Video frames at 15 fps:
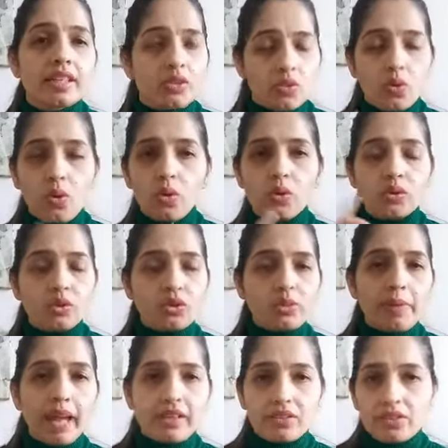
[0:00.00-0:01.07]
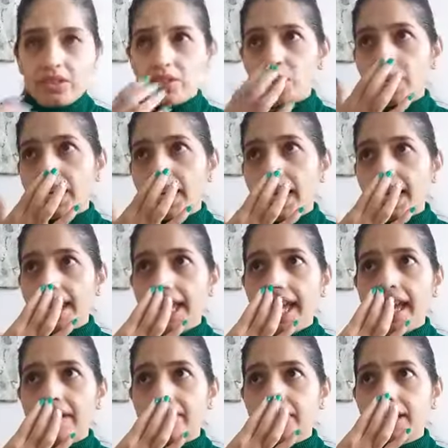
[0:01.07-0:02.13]
So all those patterns. So when
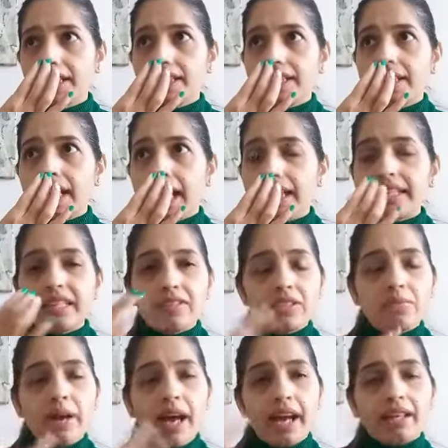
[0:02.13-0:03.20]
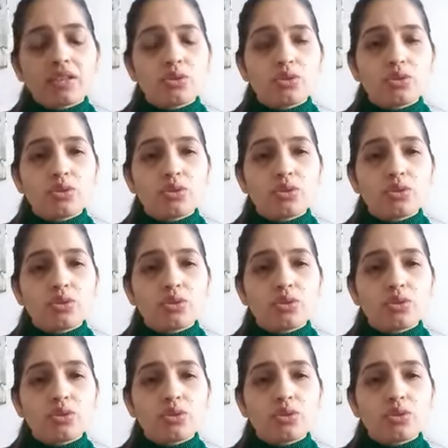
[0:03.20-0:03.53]
I give it back